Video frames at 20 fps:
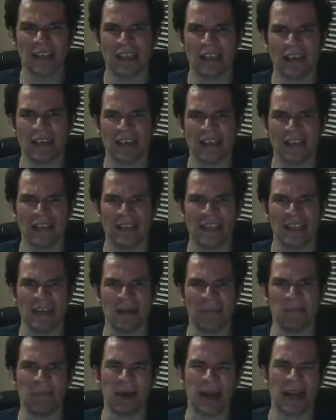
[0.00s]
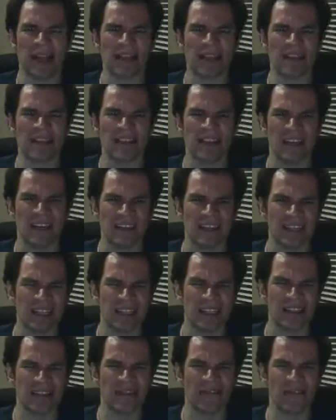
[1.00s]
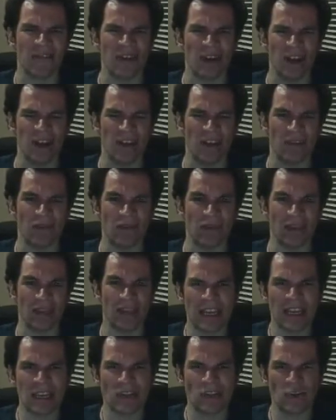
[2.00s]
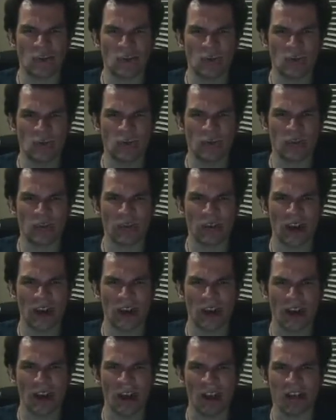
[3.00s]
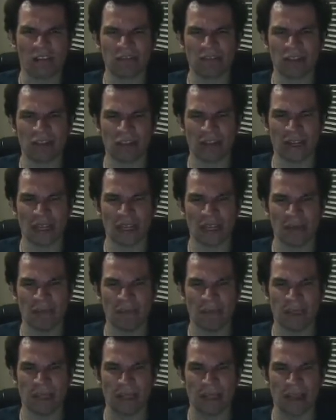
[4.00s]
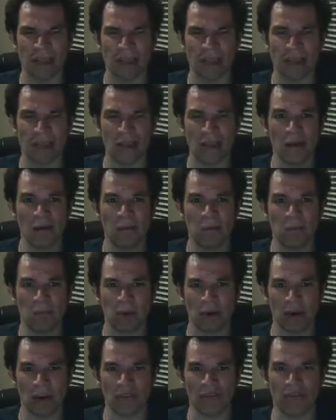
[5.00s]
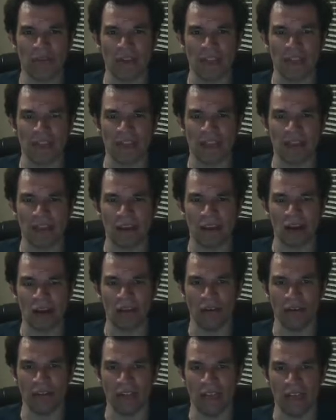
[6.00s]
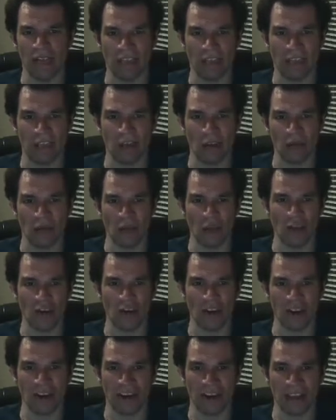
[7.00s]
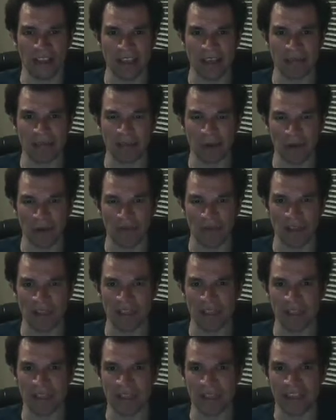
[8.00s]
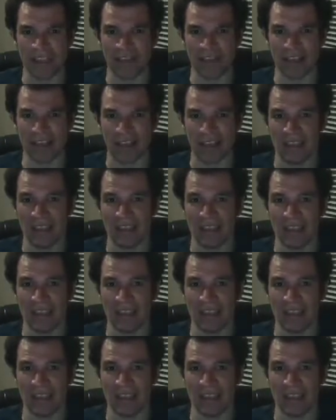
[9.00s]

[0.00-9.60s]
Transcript: in the path that it follows, it would also keep the profit or the accumulated profit in this case.